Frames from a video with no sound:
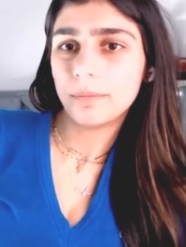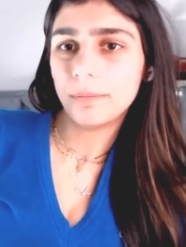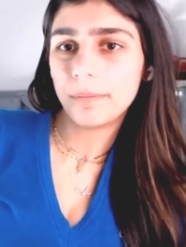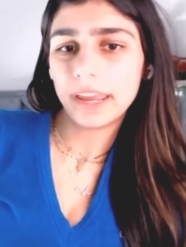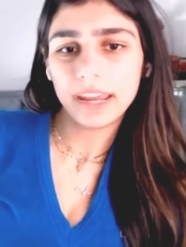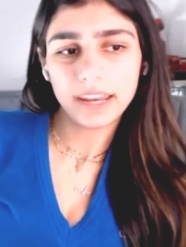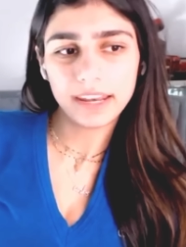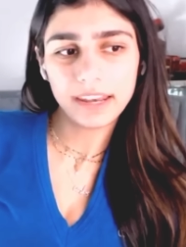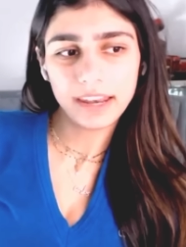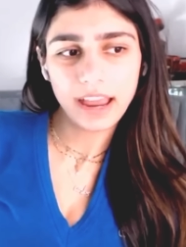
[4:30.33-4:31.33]

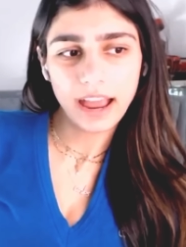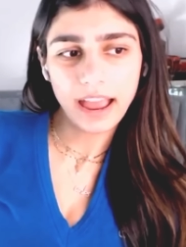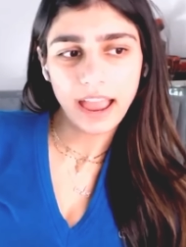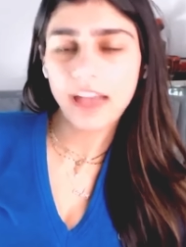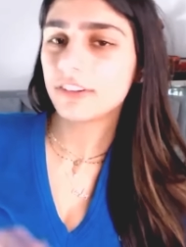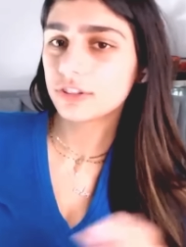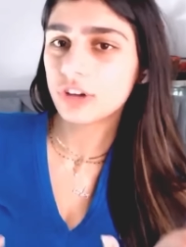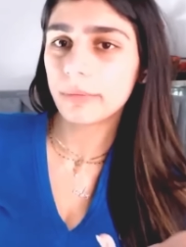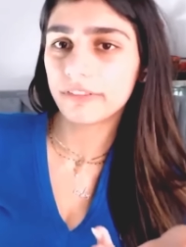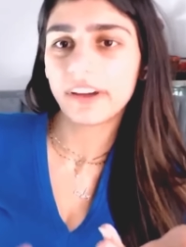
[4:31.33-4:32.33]
been having
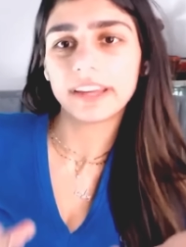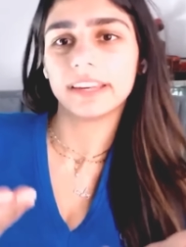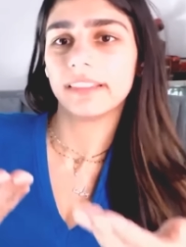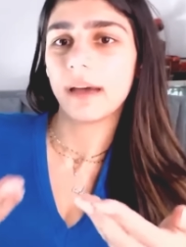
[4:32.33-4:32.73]
trouble finding that